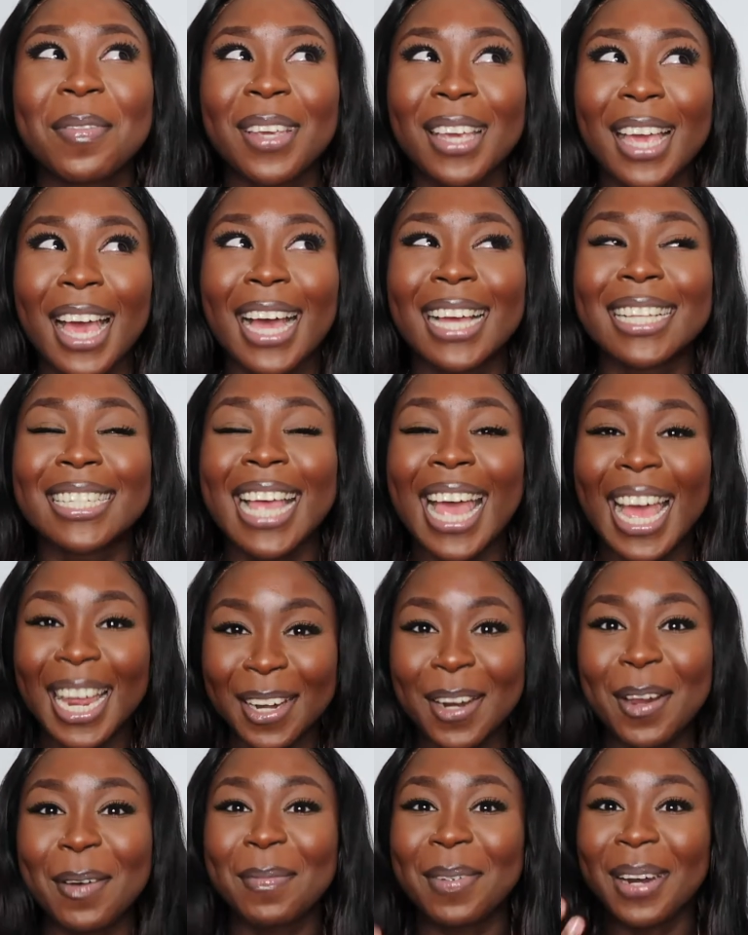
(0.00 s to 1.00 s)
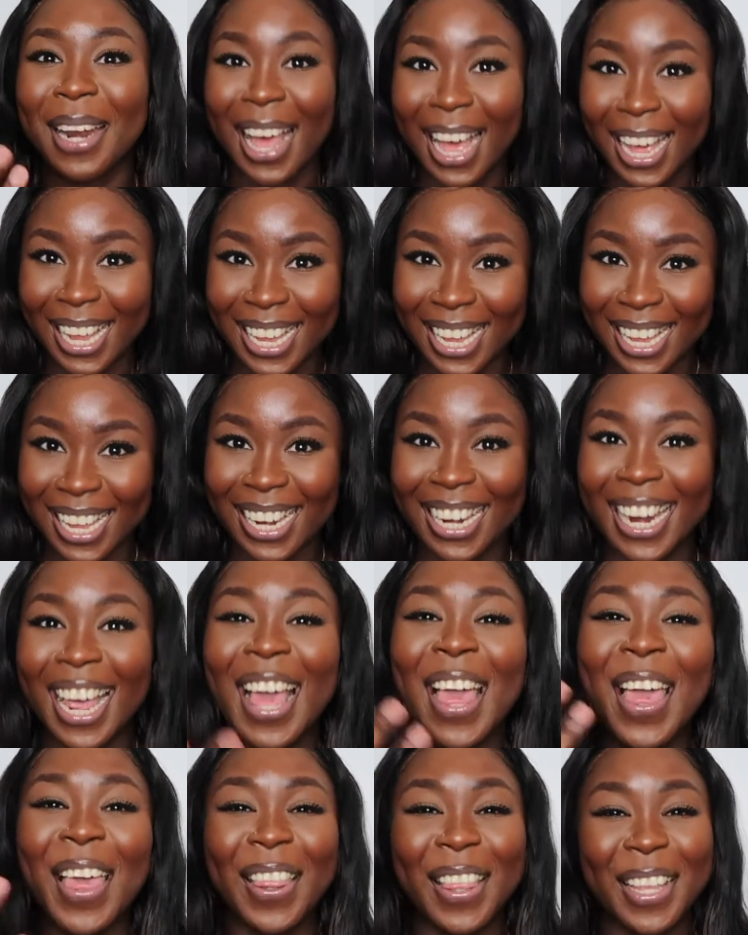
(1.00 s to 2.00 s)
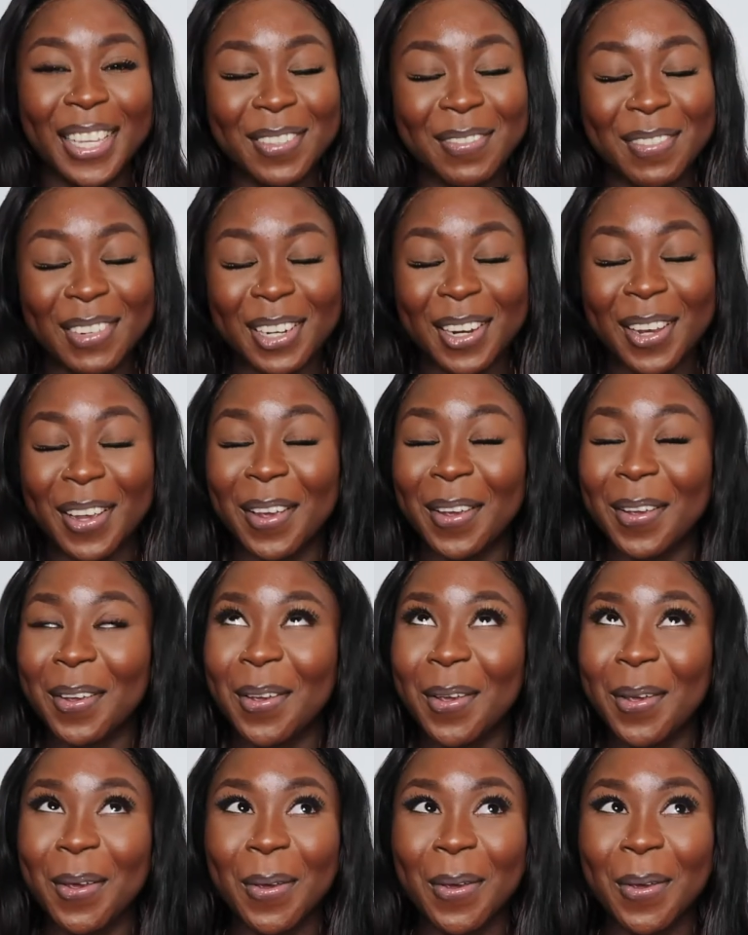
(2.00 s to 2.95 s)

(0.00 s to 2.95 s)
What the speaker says: guys end up liking this video.